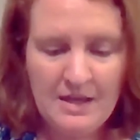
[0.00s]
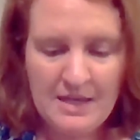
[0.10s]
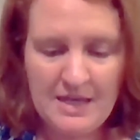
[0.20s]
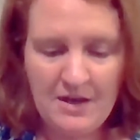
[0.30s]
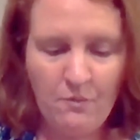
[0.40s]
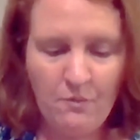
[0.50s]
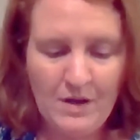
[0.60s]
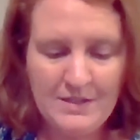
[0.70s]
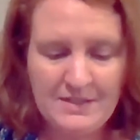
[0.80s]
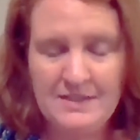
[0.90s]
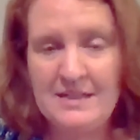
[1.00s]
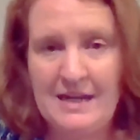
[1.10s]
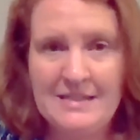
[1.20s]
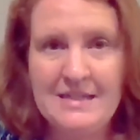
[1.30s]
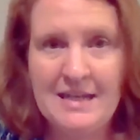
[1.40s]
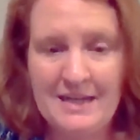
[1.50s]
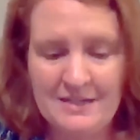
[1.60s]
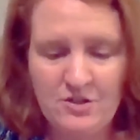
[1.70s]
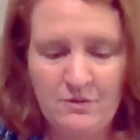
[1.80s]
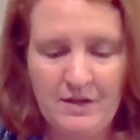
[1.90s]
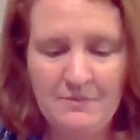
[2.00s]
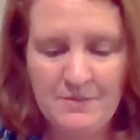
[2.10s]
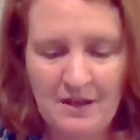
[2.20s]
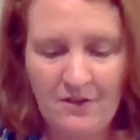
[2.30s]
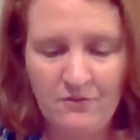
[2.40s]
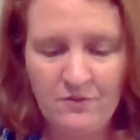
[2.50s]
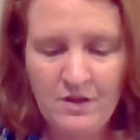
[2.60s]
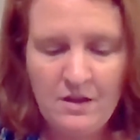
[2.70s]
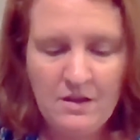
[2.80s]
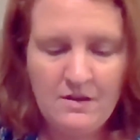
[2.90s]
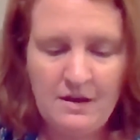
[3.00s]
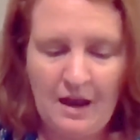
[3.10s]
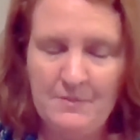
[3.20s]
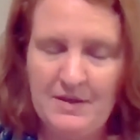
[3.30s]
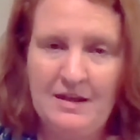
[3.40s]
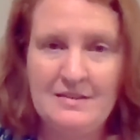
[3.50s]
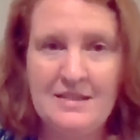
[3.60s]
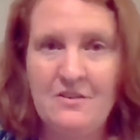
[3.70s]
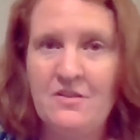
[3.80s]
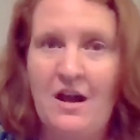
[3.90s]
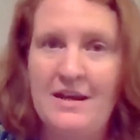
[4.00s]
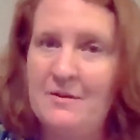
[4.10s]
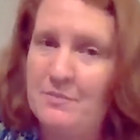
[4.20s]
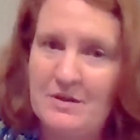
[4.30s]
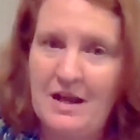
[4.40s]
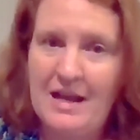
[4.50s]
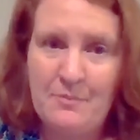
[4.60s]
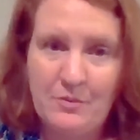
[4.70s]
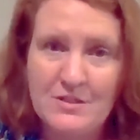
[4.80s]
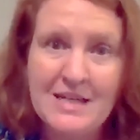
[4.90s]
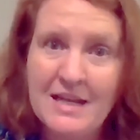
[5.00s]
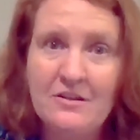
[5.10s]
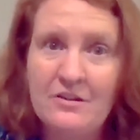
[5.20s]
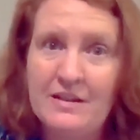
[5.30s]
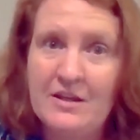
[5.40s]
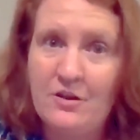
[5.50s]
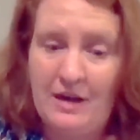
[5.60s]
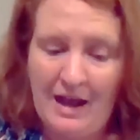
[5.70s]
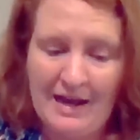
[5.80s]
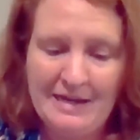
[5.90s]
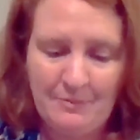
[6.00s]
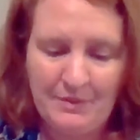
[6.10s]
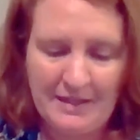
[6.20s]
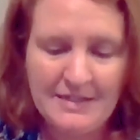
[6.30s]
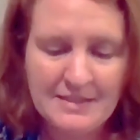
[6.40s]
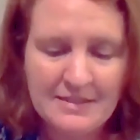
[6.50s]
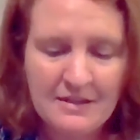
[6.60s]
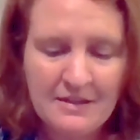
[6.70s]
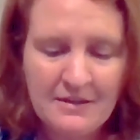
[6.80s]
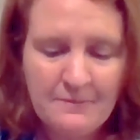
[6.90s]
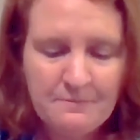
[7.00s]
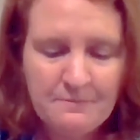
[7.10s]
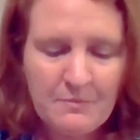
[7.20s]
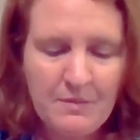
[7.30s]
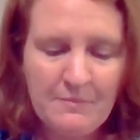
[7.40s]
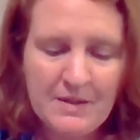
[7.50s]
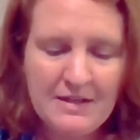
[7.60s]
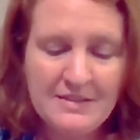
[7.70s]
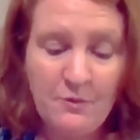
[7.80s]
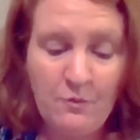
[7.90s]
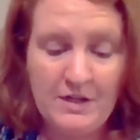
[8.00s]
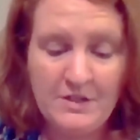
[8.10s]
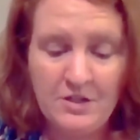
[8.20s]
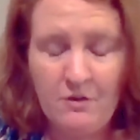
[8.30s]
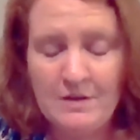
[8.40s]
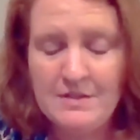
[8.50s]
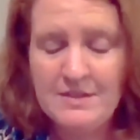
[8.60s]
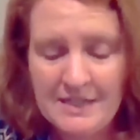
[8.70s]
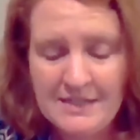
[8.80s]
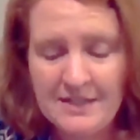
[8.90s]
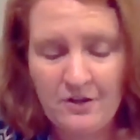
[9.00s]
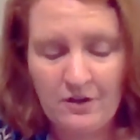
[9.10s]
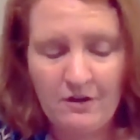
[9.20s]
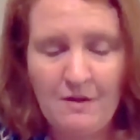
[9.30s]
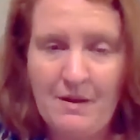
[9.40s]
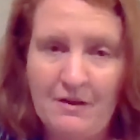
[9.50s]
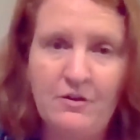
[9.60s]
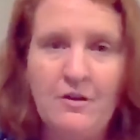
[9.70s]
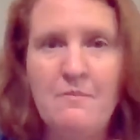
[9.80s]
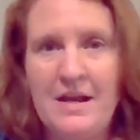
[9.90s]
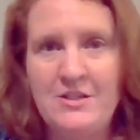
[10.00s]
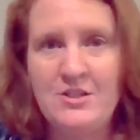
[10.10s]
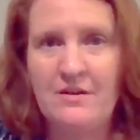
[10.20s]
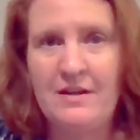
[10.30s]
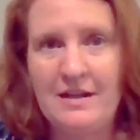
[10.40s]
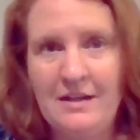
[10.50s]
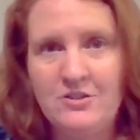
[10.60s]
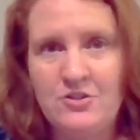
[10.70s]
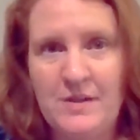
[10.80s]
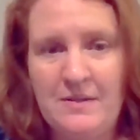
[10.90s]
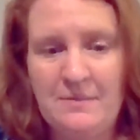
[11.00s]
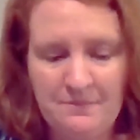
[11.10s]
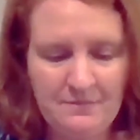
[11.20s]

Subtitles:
He at once decided to get into it himself, not because he thought it a particularly good hiding place, but because he wanted to go on teasing her about her imaginary country.